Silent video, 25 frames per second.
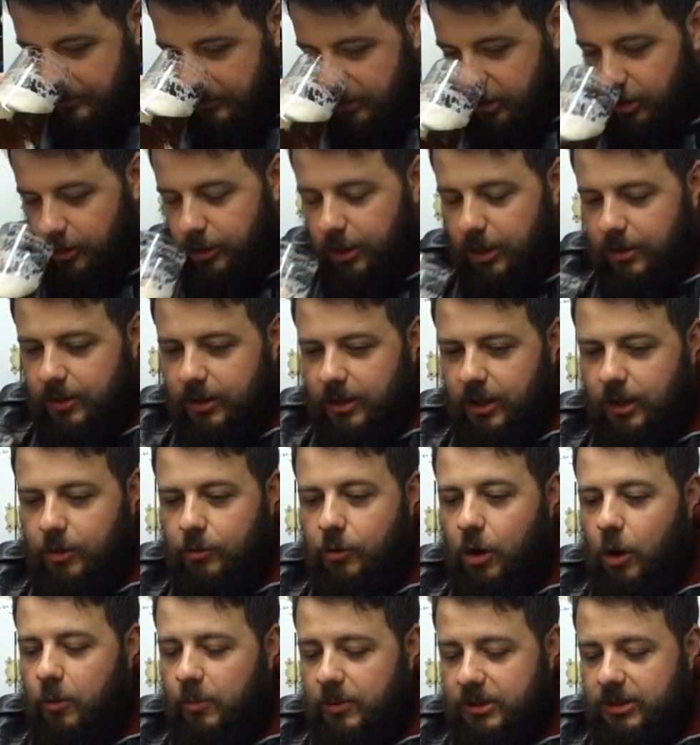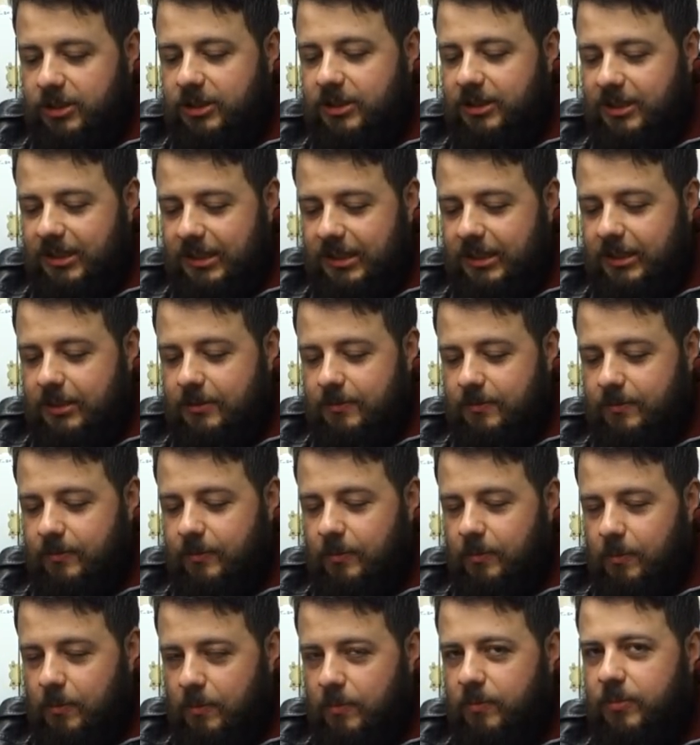So the aroma is
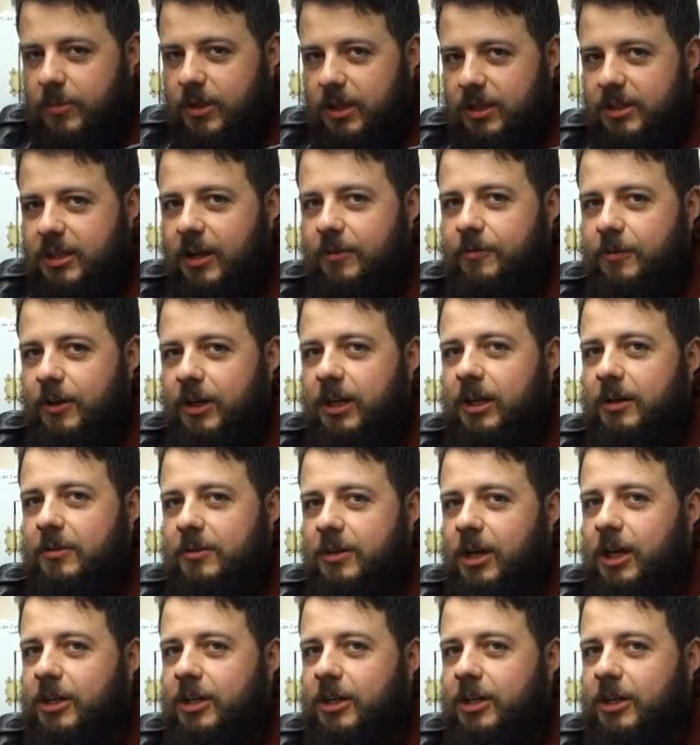definitely